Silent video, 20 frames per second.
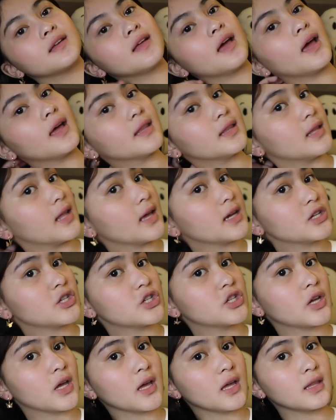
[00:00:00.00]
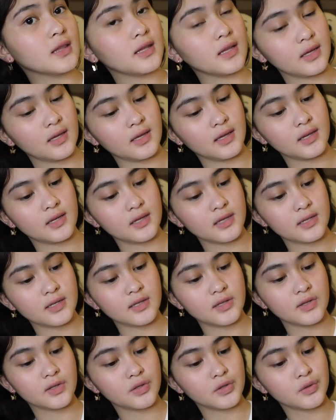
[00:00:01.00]
My next shade
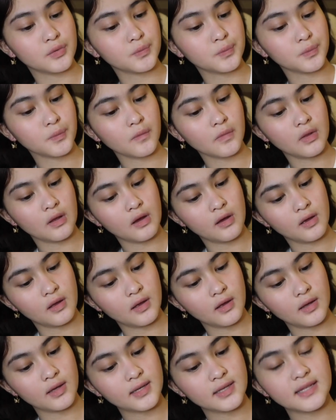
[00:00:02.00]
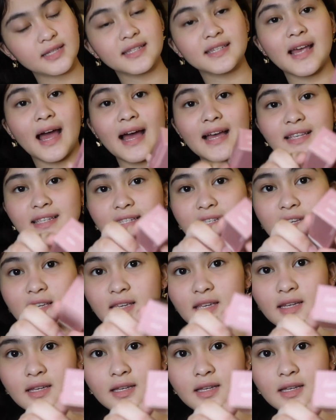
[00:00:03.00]
is Sassy.